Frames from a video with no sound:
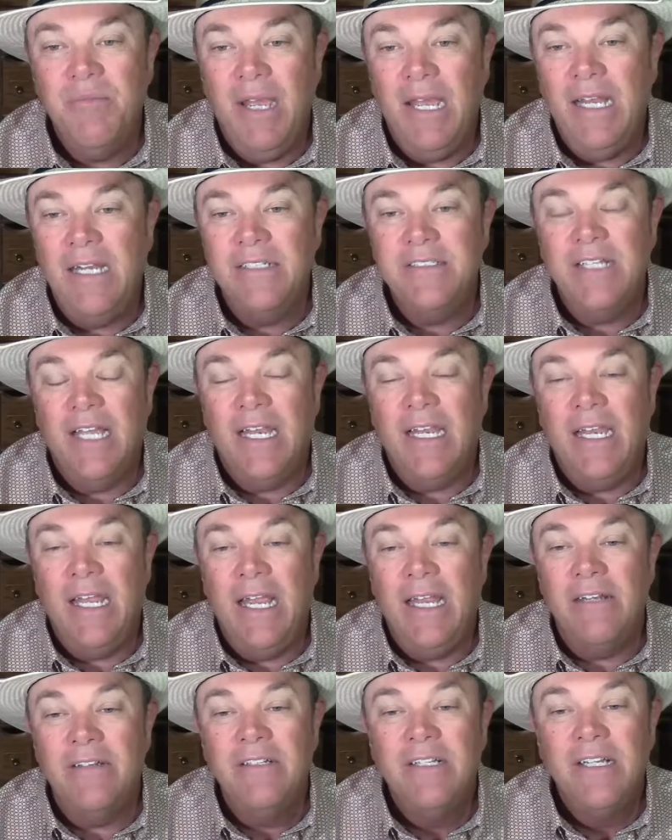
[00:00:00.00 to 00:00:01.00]
manage that
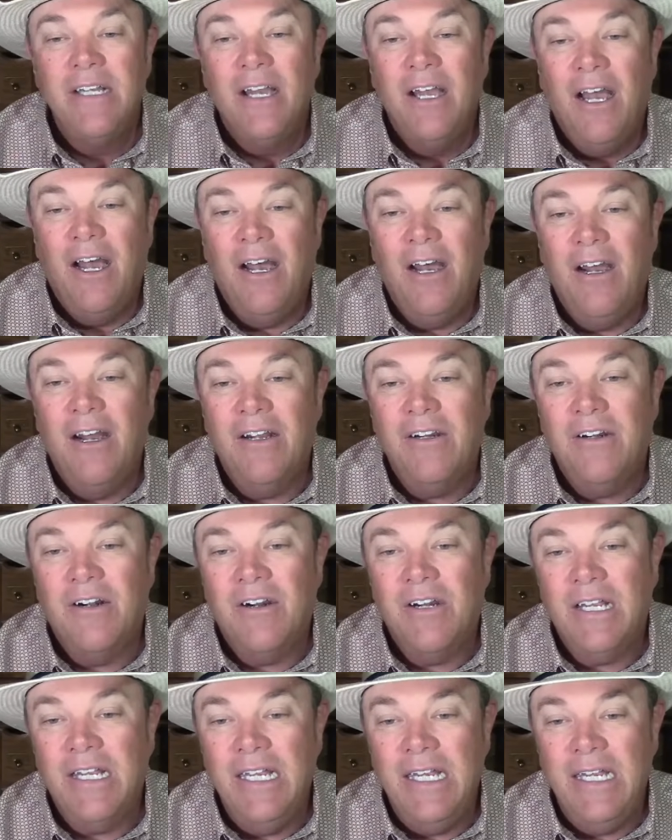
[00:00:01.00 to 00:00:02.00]
land
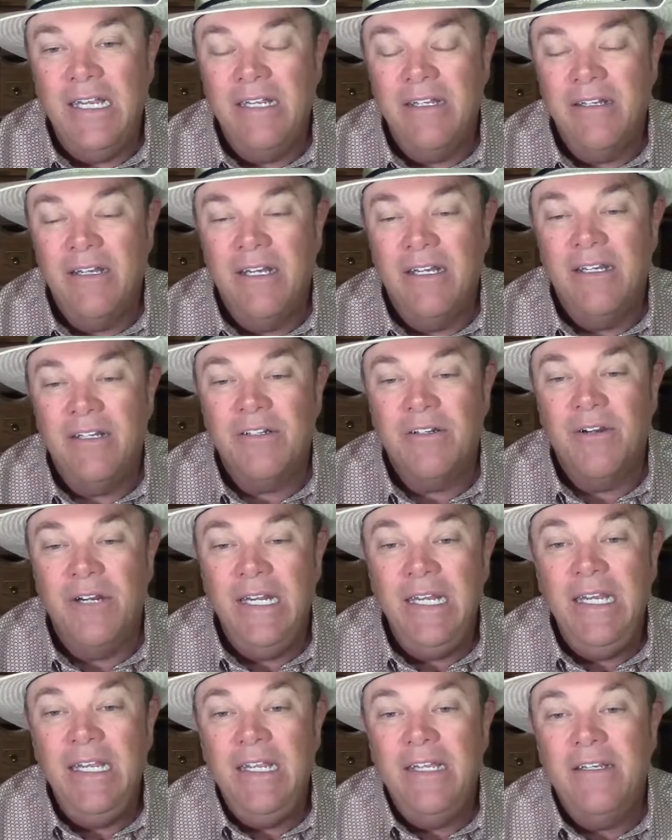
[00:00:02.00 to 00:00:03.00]
are getting
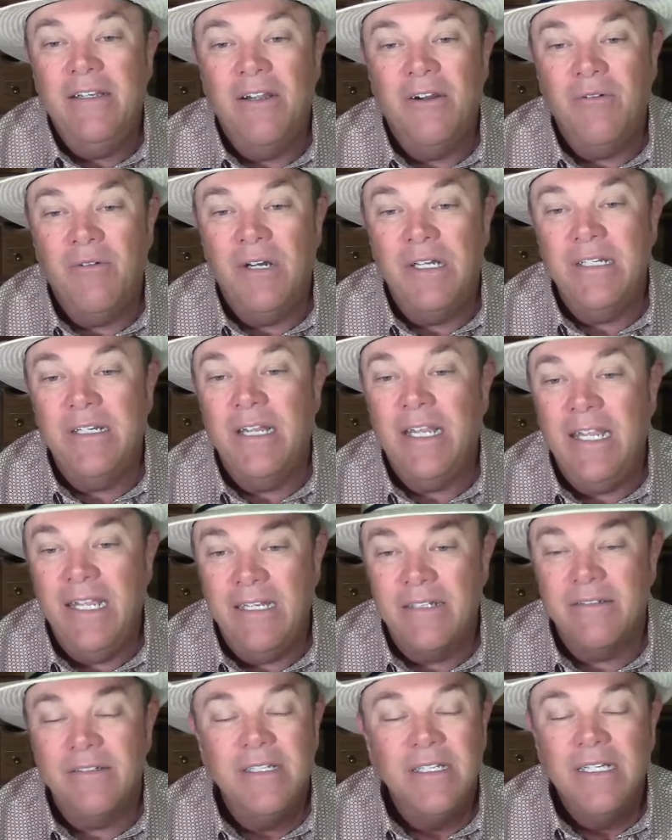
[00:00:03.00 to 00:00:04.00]
greedy and they're wanting to
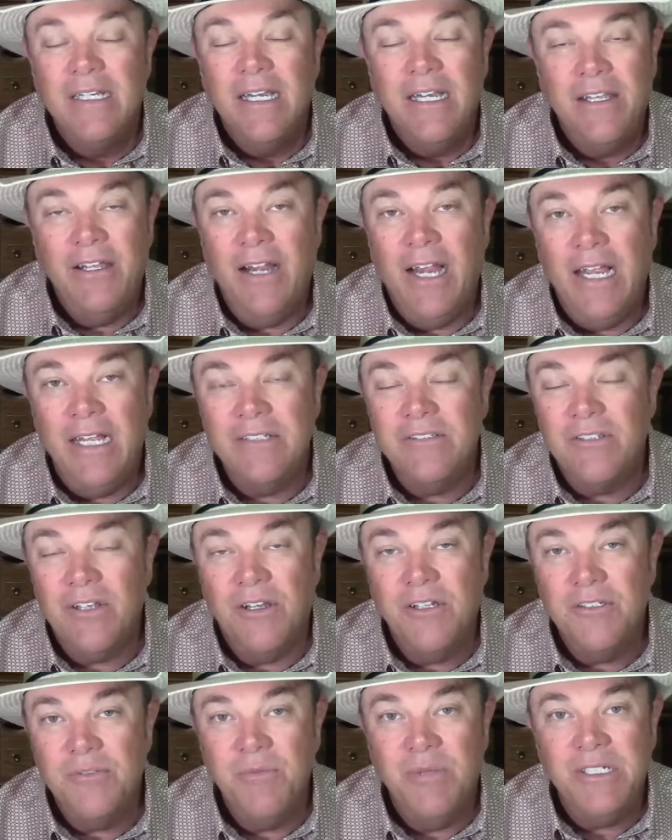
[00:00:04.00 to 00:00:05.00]
get their hands
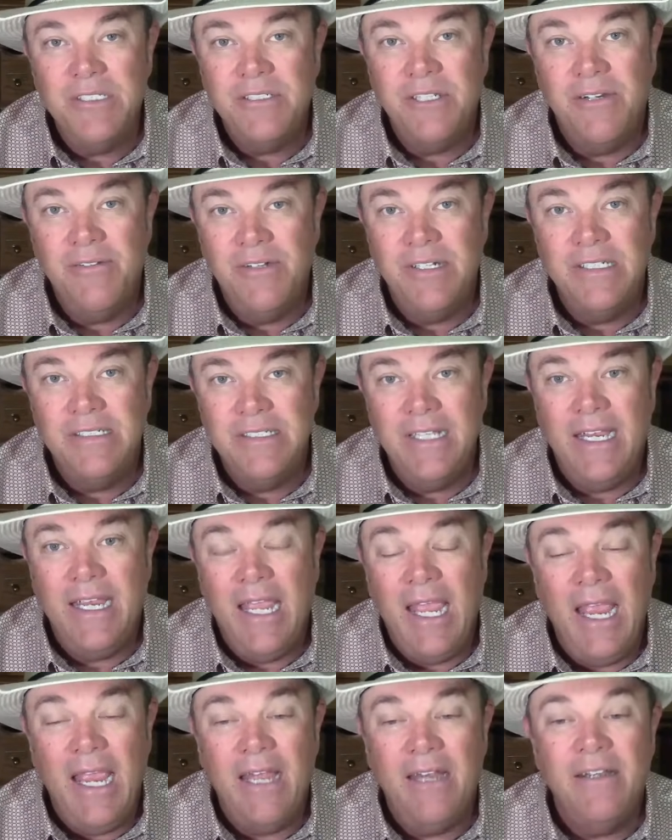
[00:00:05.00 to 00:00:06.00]
on as much of it as they
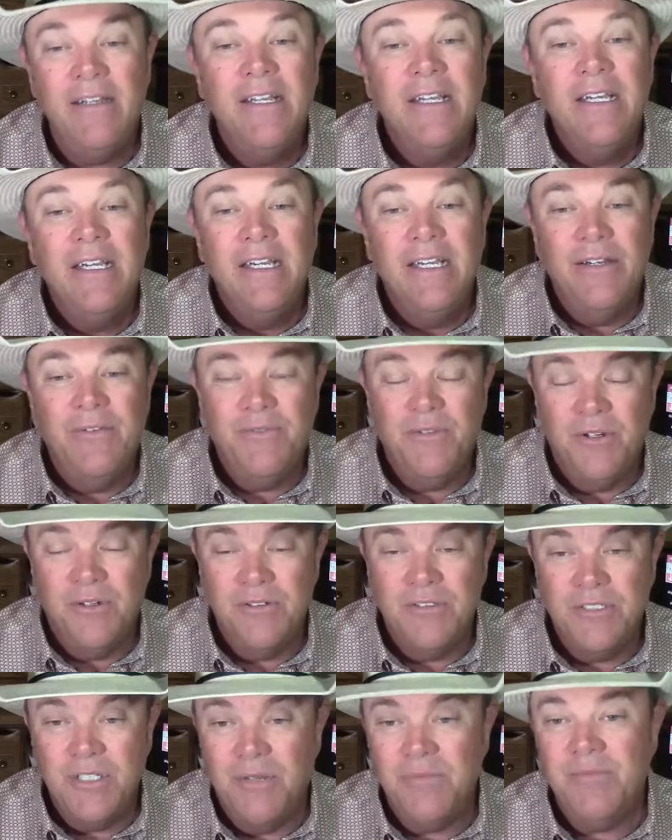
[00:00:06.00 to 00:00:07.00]
can. If
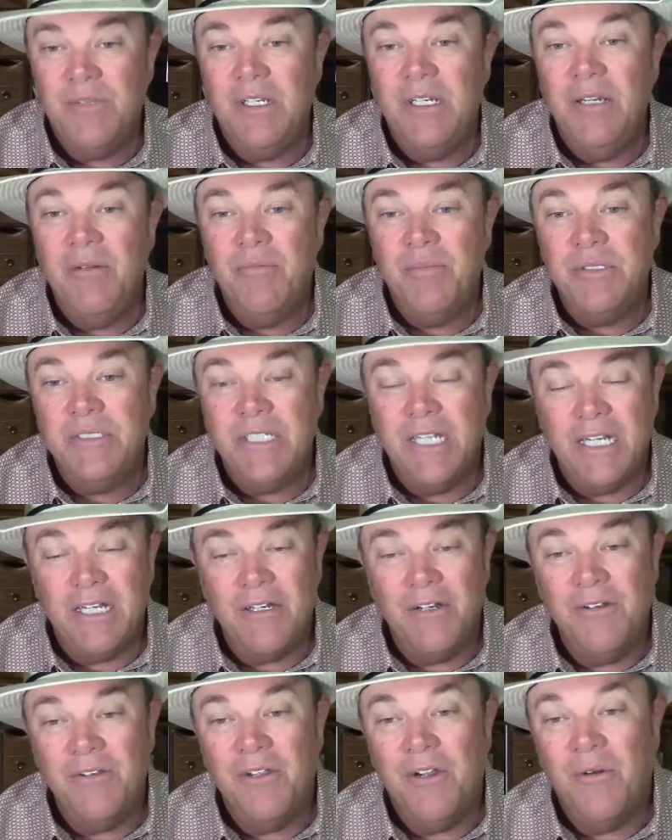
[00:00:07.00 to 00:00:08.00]
there's something in
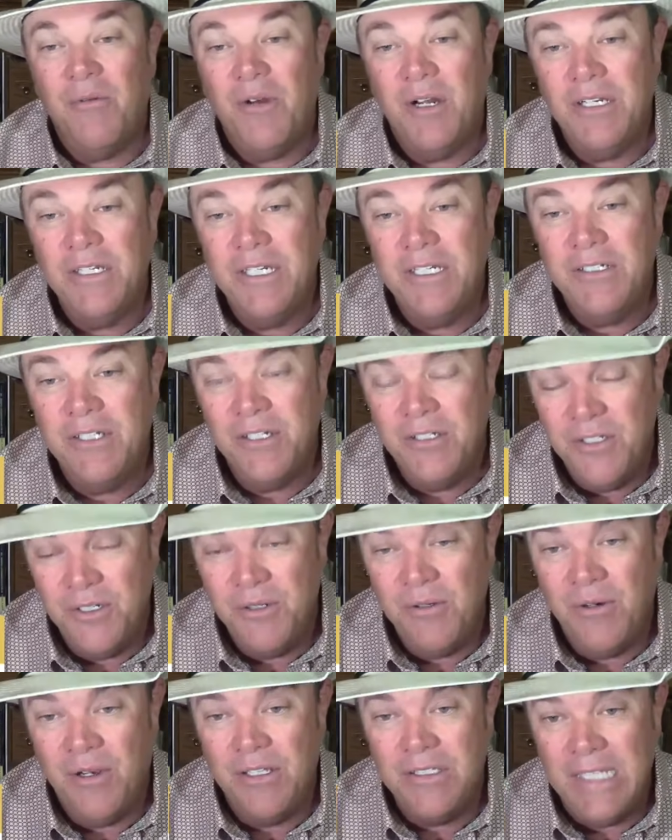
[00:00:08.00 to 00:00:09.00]
particular they're wanting to
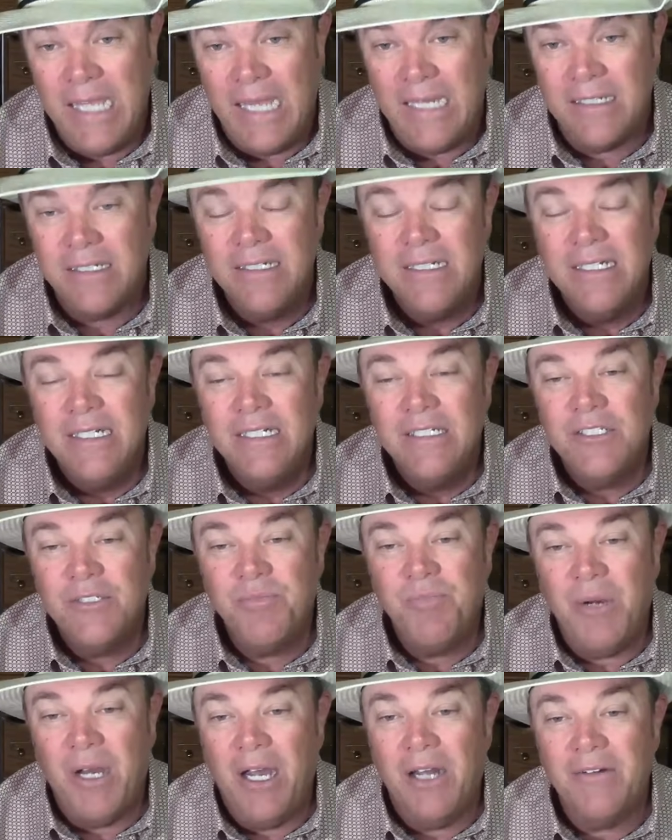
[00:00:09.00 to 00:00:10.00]
do on that
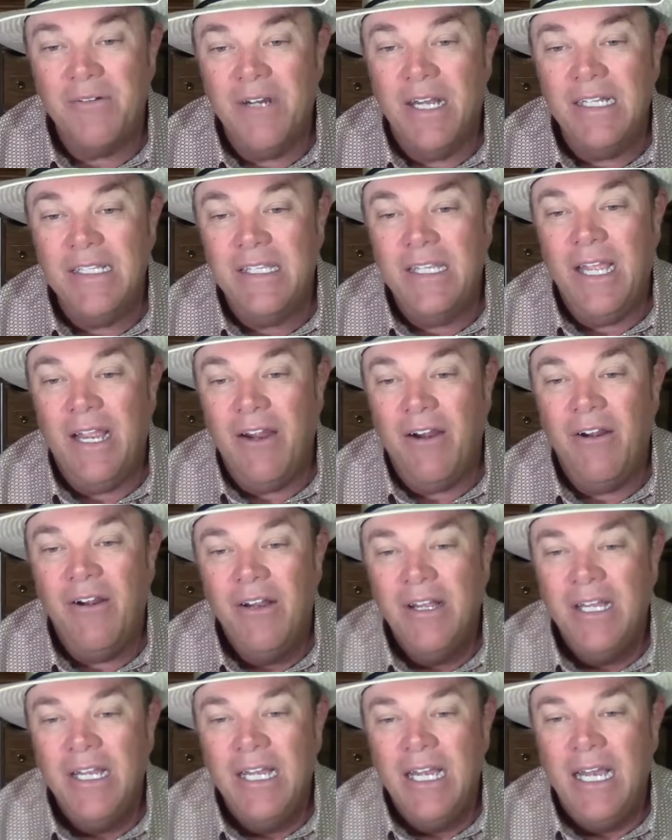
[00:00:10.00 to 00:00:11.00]
spot right
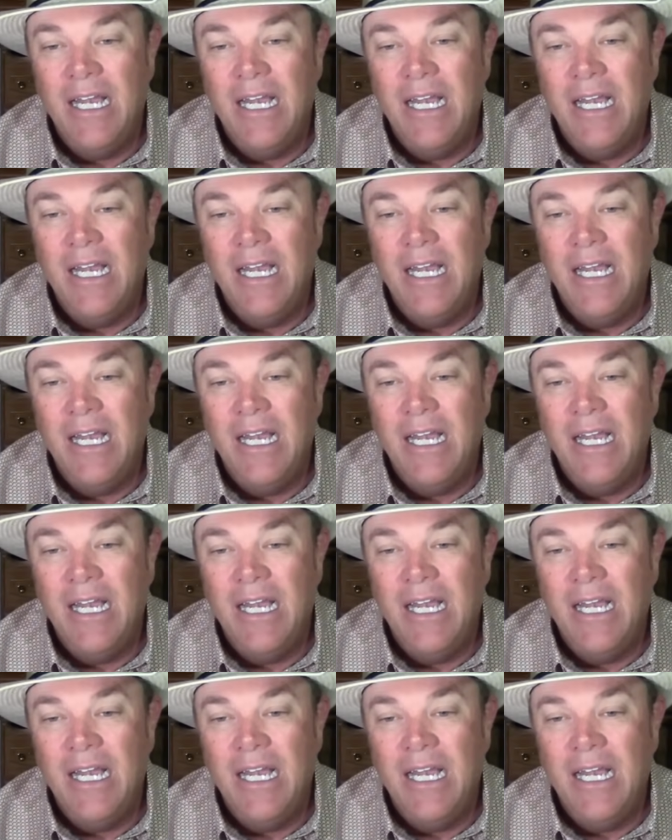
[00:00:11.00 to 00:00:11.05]
there.